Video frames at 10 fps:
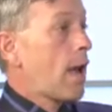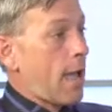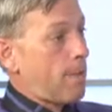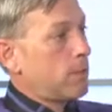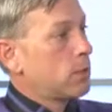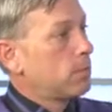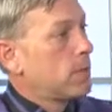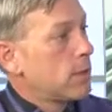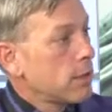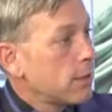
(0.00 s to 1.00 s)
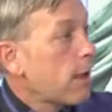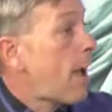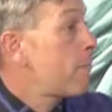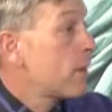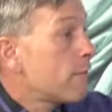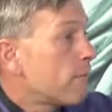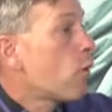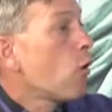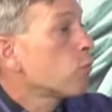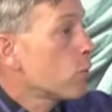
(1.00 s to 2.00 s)
I happen to be, have been
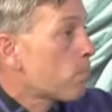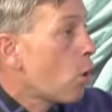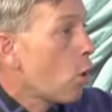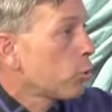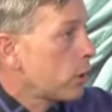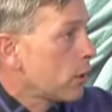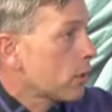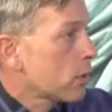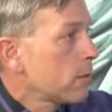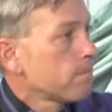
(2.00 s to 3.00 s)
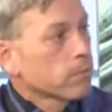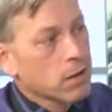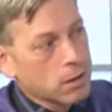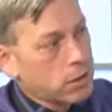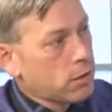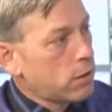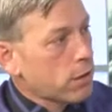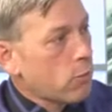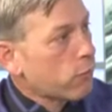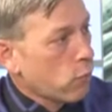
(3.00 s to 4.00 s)
involved with politics since
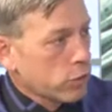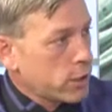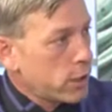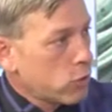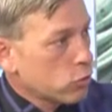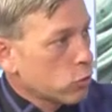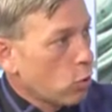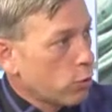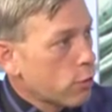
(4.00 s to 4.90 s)
I was 14 years old.